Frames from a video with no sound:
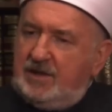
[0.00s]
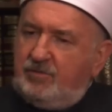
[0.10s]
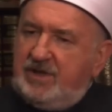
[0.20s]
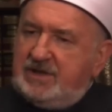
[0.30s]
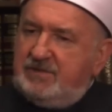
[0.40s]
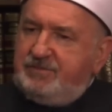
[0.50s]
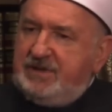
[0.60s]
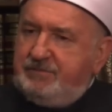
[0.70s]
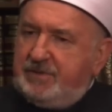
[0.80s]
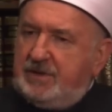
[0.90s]
were the
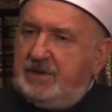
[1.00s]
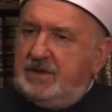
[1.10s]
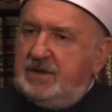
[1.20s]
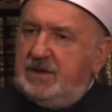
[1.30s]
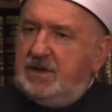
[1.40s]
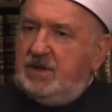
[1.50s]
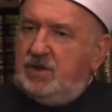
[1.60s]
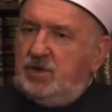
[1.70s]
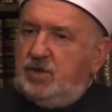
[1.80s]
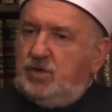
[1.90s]
people
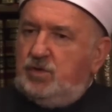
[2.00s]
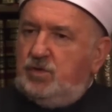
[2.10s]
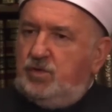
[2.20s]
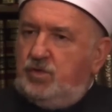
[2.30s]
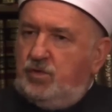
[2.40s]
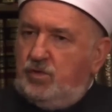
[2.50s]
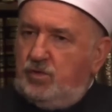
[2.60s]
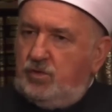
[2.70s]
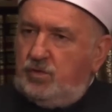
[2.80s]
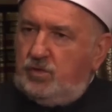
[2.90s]

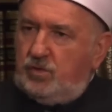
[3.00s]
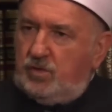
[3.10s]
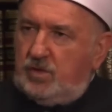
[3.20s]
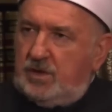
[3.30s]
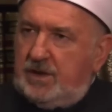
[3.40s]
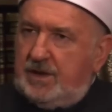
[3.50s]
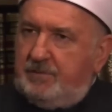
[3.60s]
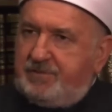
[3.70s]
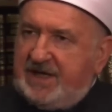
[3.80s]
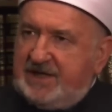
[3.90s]
who
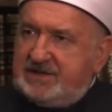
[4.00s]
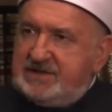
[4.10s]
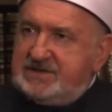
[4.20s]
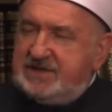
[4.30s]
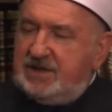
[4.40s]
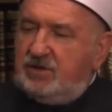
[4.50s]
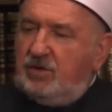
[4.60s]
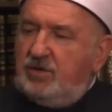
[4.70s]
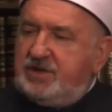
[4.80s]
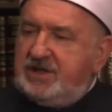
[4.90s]
practiced their
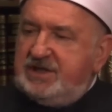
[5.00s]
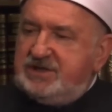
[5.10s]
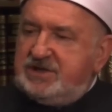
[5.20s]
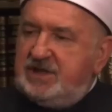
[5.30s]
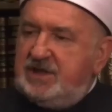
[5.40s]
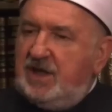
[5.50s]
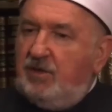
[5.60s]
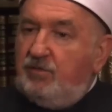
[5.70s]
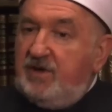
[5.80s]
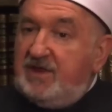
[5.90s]
own religion
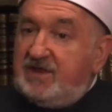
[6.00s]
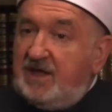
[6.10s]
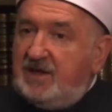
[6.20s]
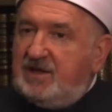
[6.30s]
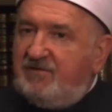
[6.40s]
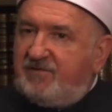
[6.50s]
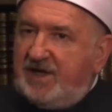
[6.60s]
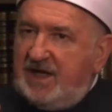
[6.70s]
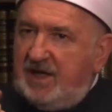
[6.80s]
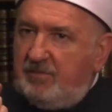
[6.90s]
within the
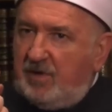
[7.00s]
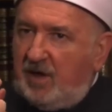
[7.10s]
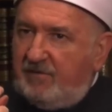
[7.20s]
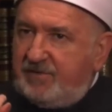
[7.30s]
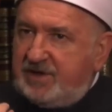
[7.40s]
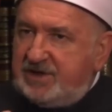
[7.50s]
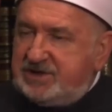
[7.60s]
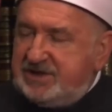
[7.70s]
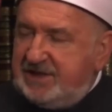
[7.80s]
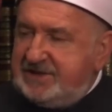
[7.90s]
frame of
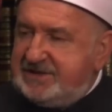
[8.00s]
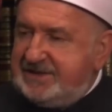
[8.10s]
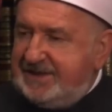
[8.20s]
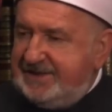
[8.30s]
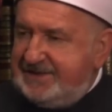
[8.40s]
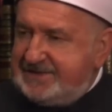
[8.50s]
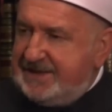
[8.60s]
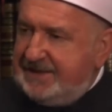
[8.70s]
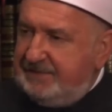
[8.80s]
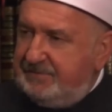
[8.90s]
Christianity at the
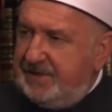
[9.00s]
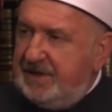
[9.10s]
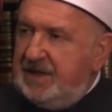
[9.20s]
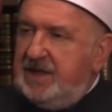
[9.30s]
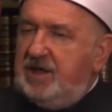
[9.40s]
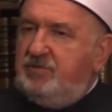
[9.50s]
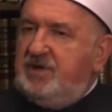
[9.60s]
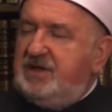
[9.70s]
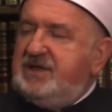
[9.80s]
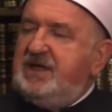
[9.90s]
time, mm-hmm.
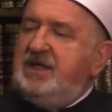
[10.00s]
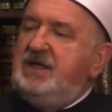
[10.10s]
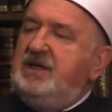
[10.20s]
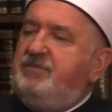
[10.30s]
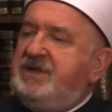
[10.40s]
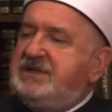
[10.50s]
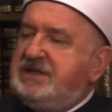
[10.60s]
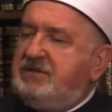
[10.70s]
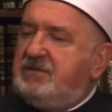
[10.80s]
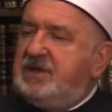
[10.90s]
with a
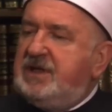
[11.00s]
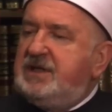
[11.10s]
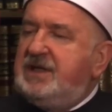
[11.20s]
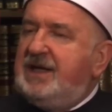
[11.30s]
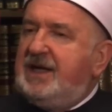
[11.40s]
particular